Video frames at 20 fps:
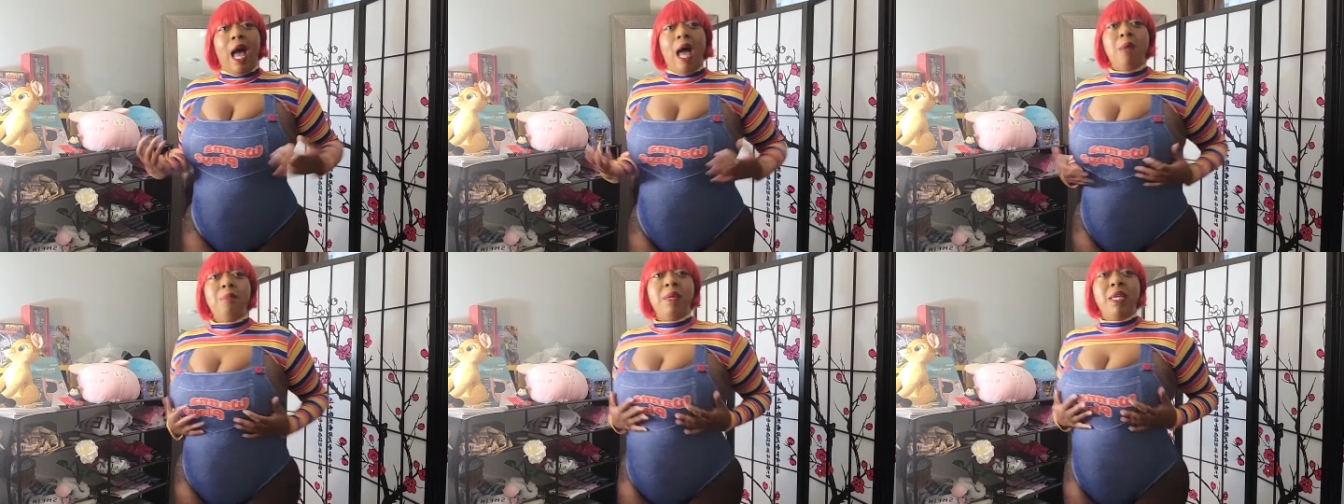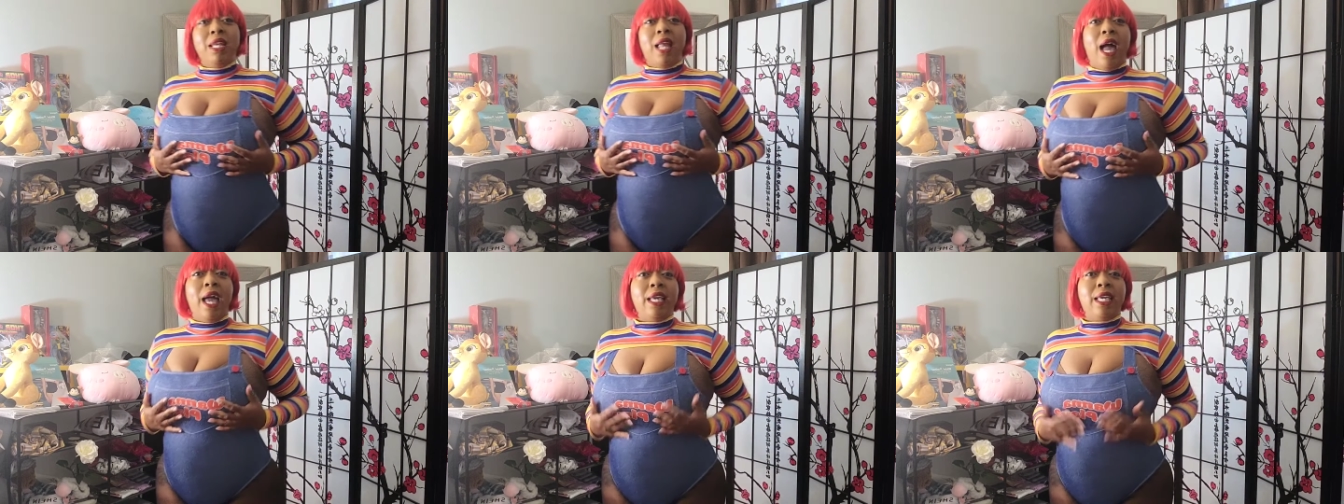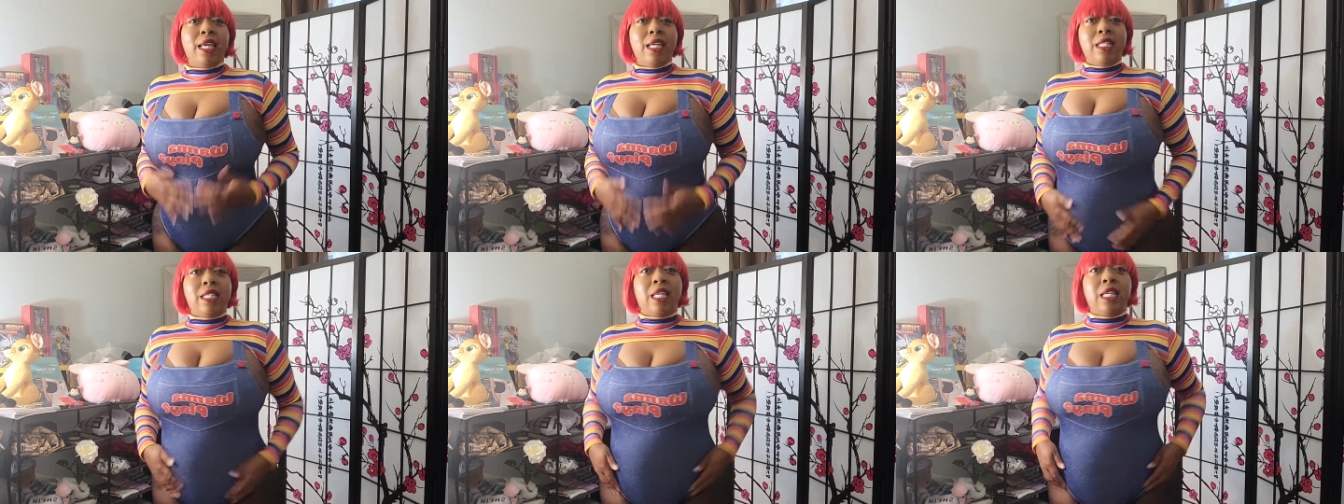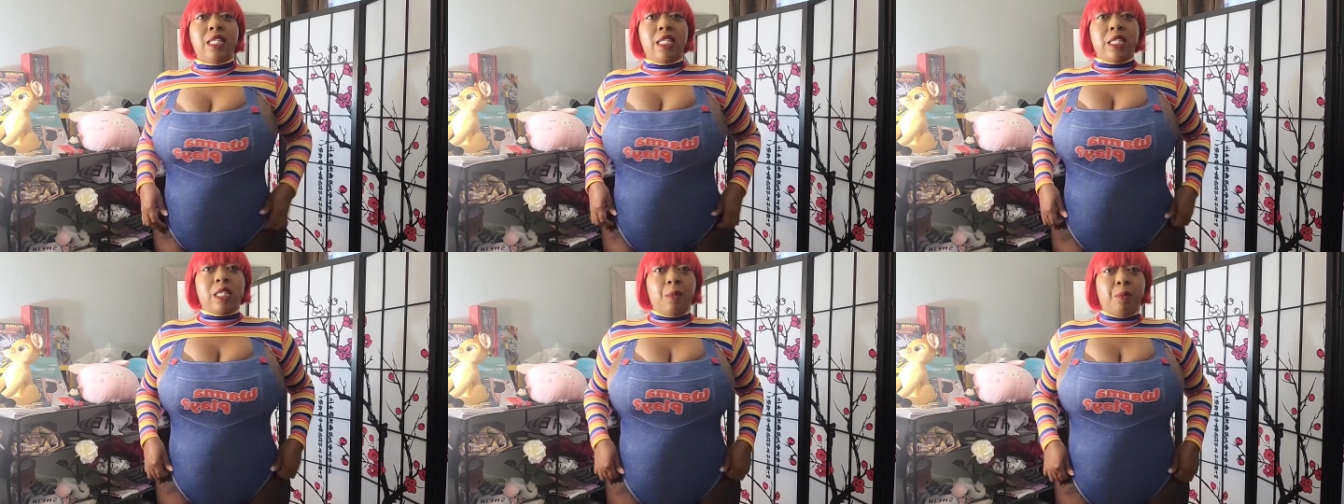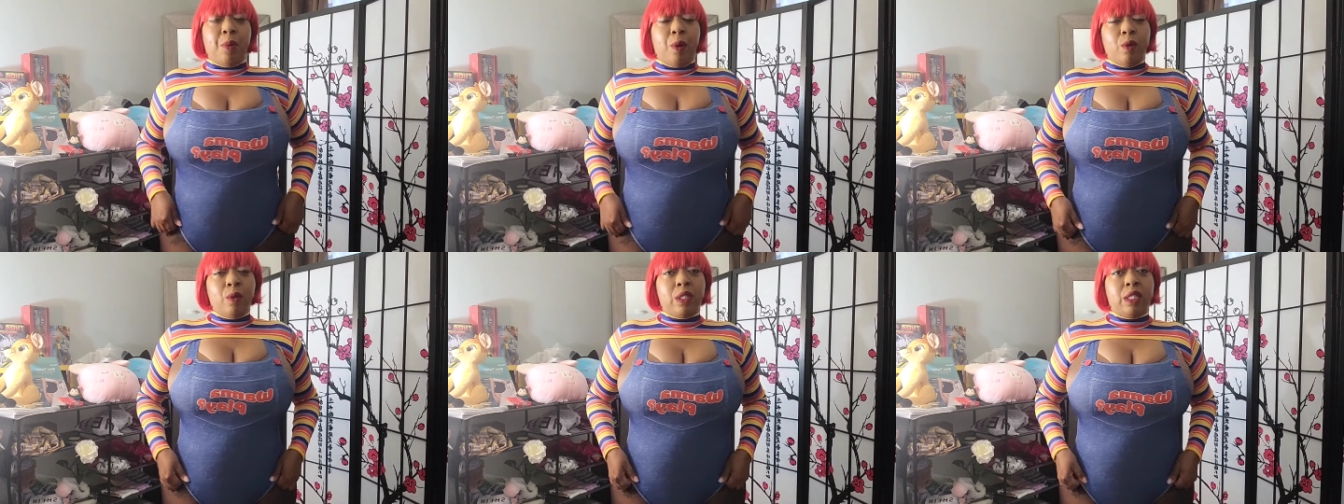I mean, I guess because it's
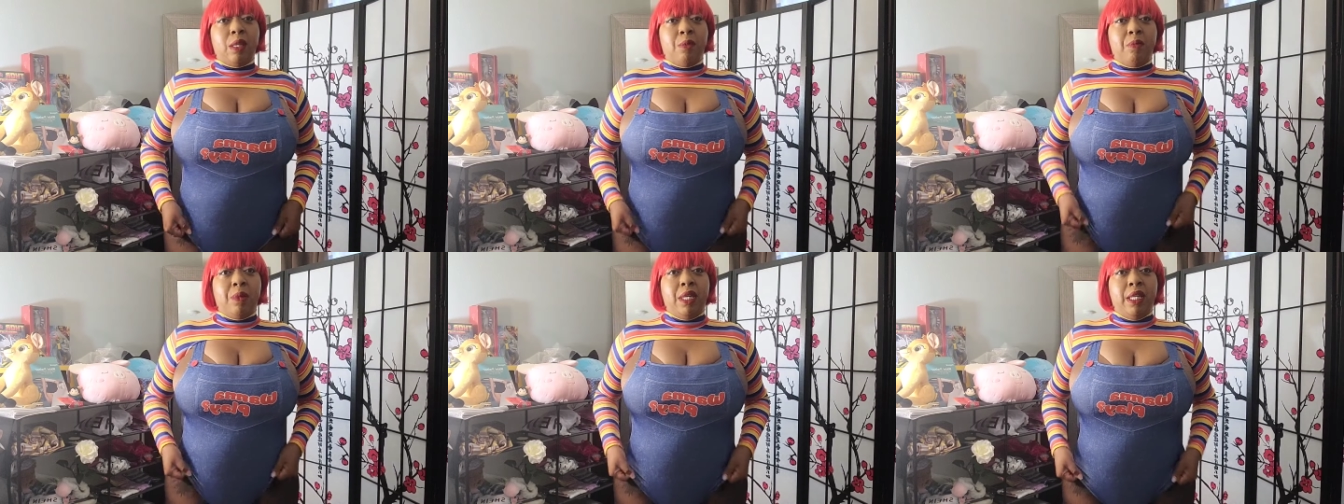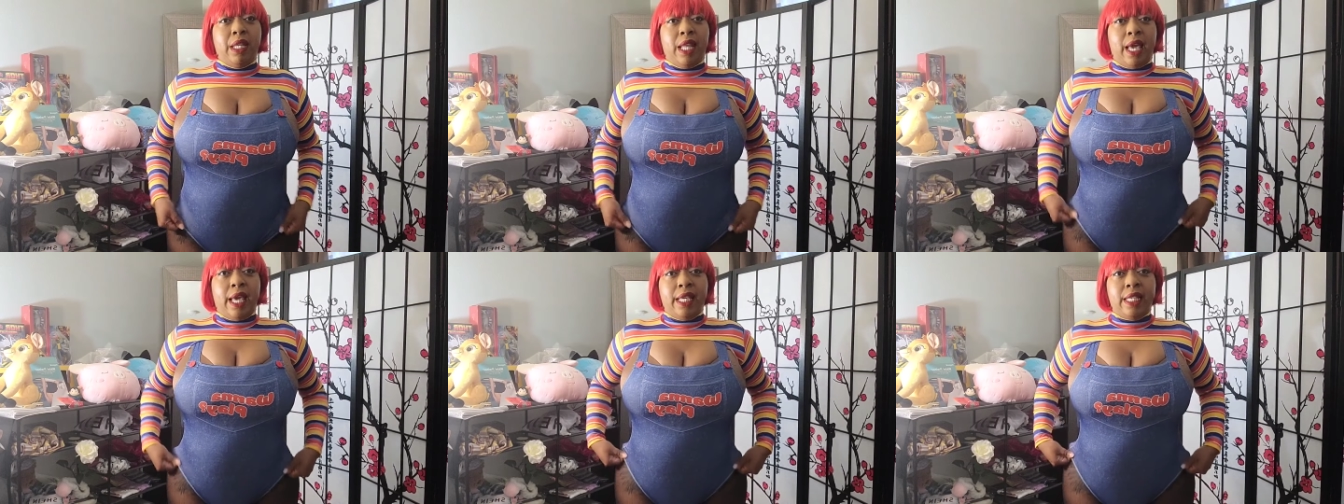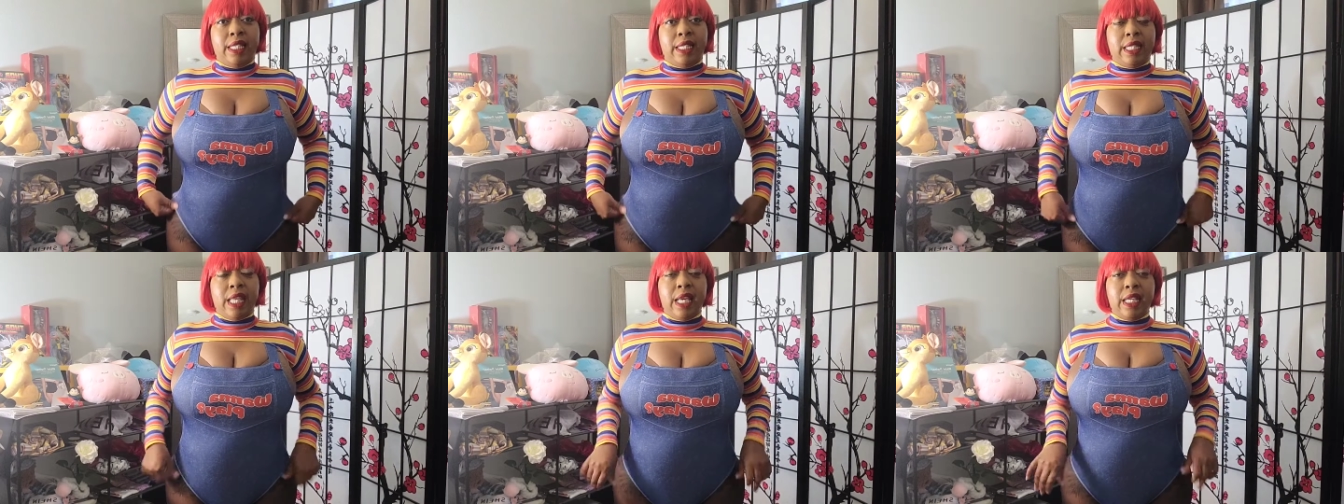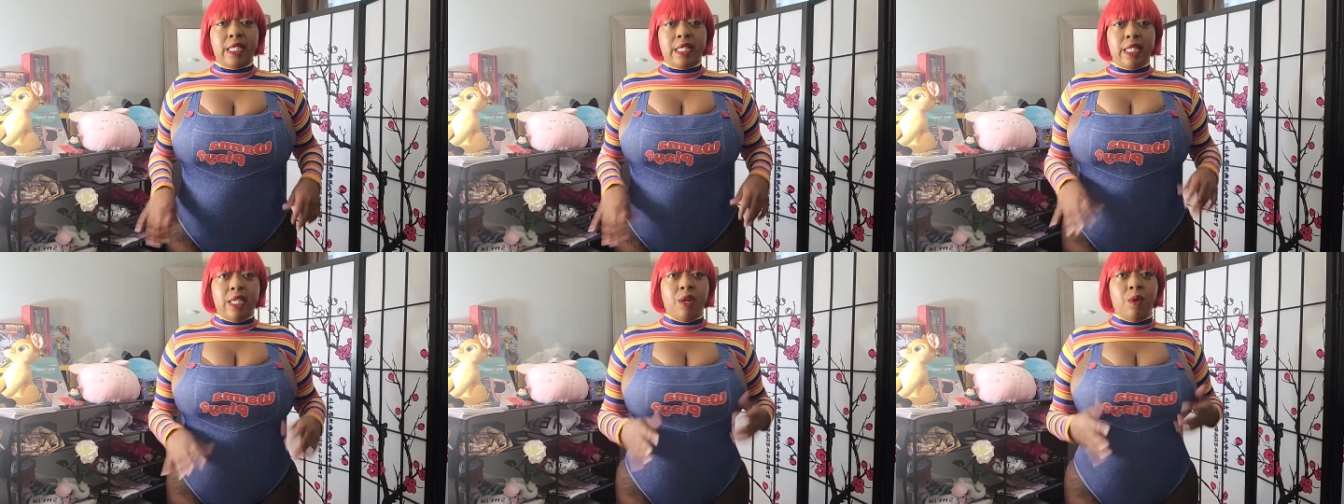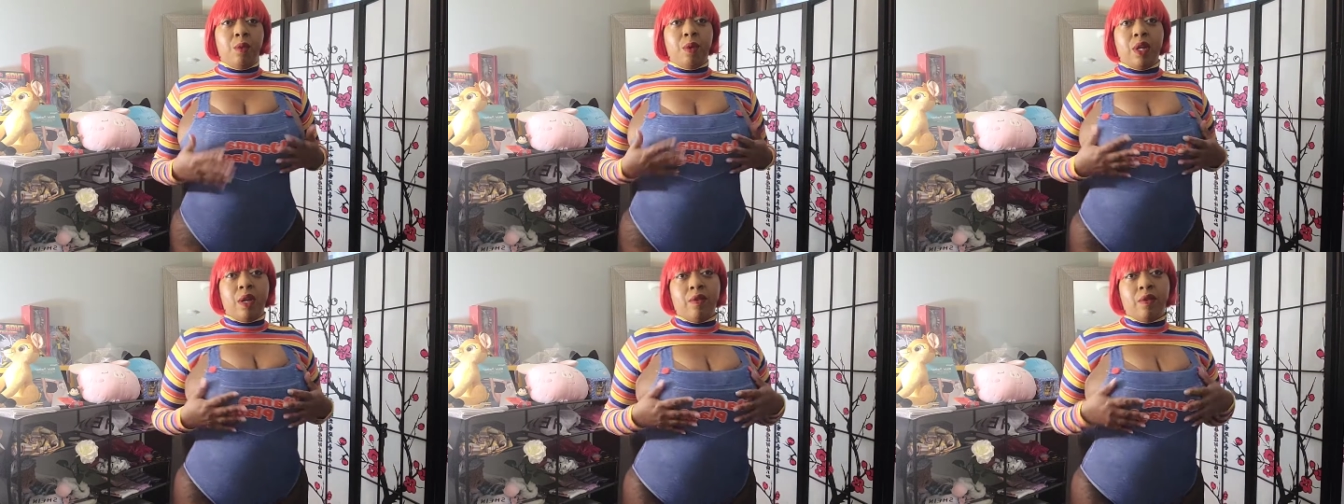supposed to be like sexy
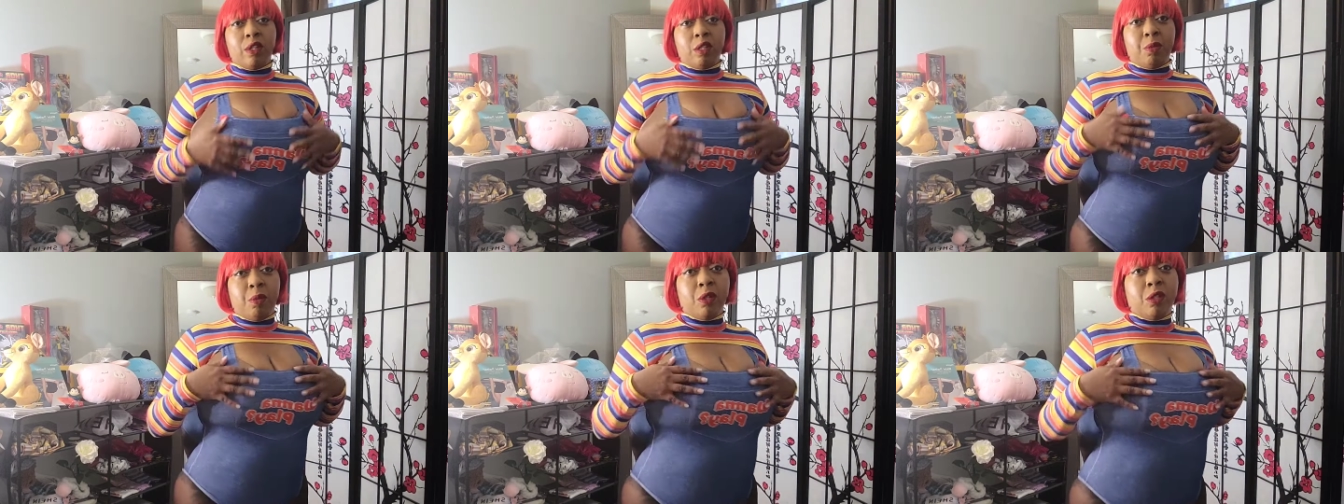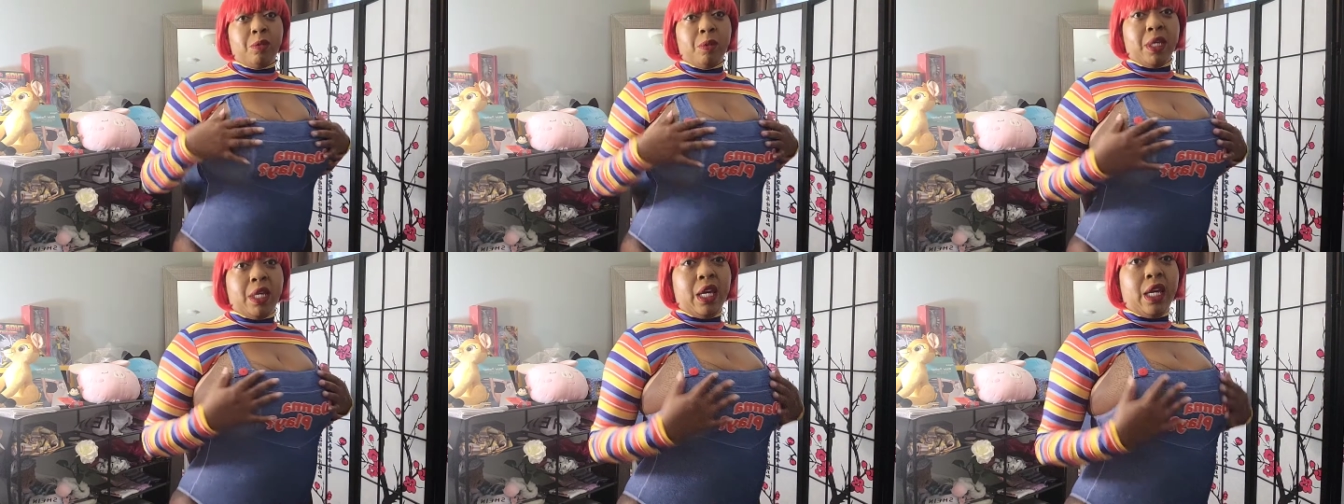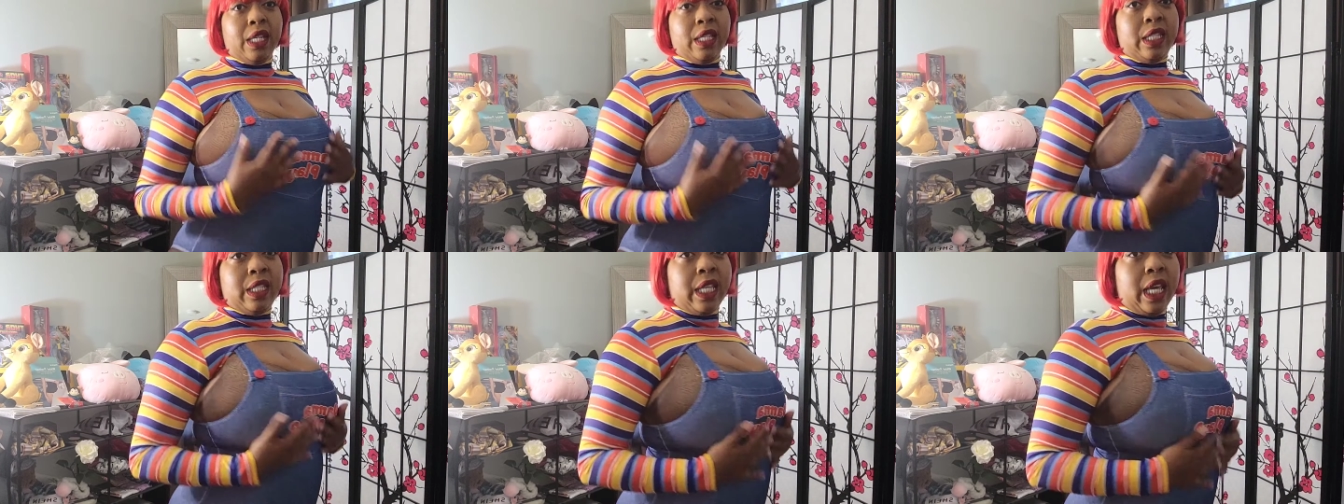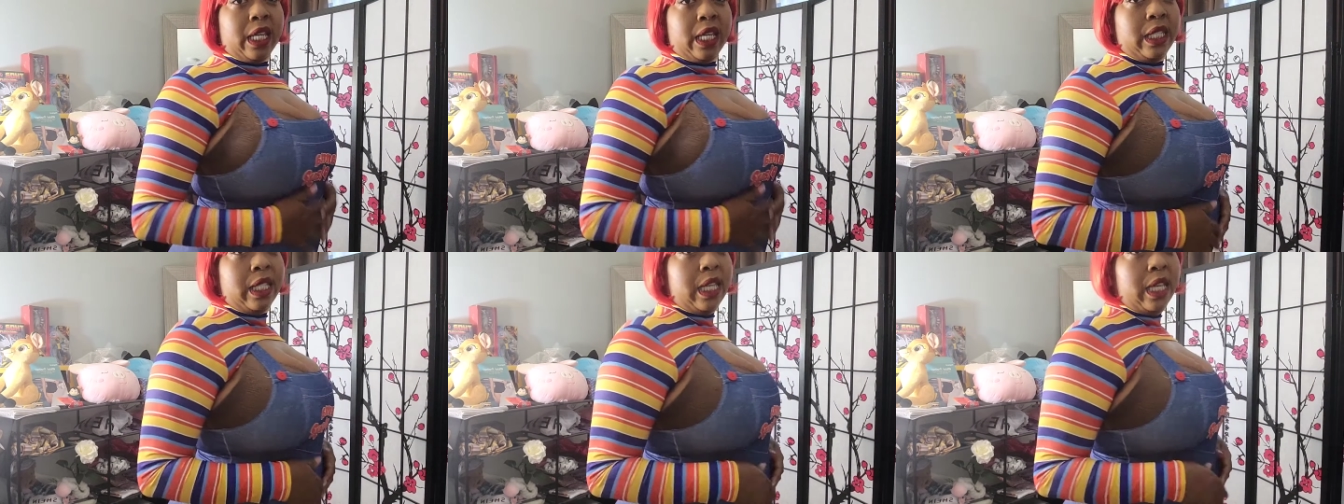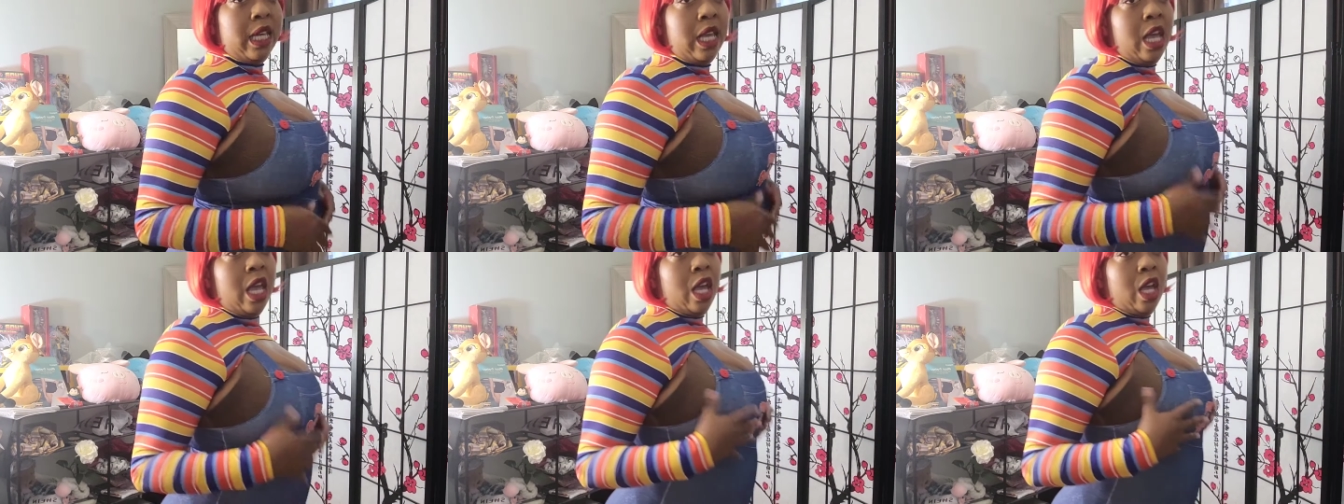or whatever, it's supposed to be cut
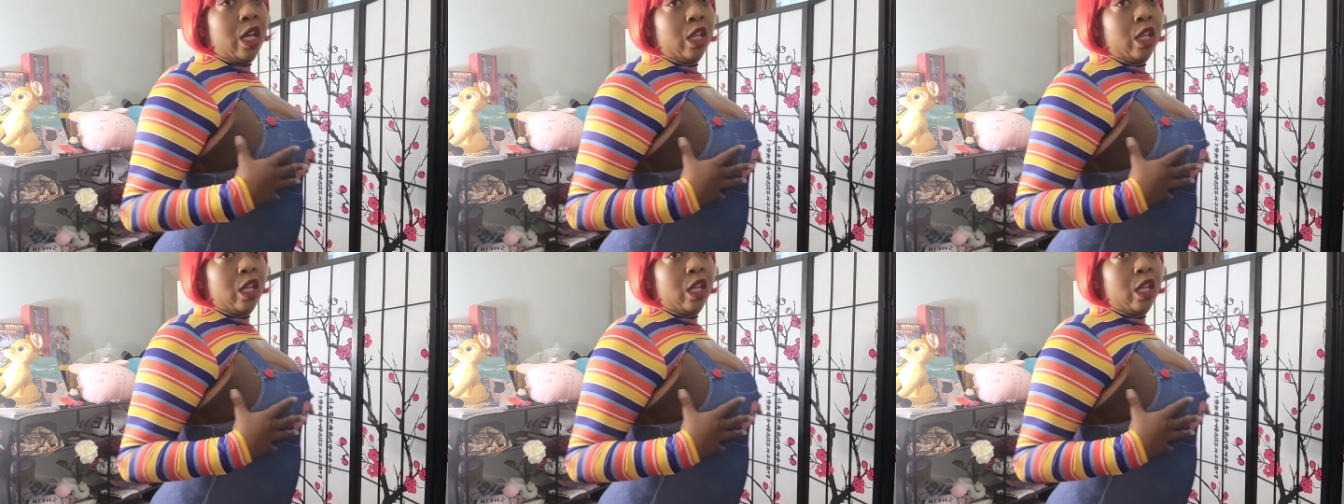sexy.